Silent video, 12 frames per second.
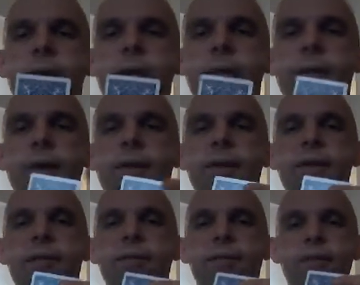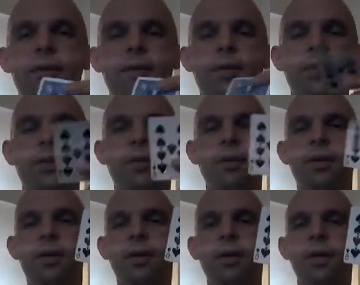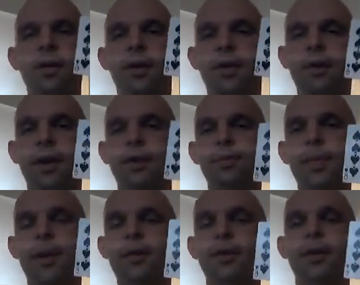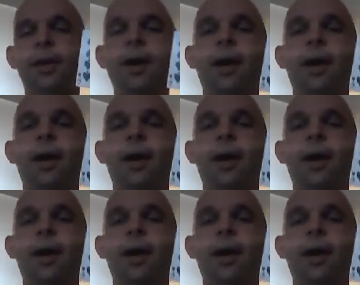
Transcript: And there it is. The nine of spades.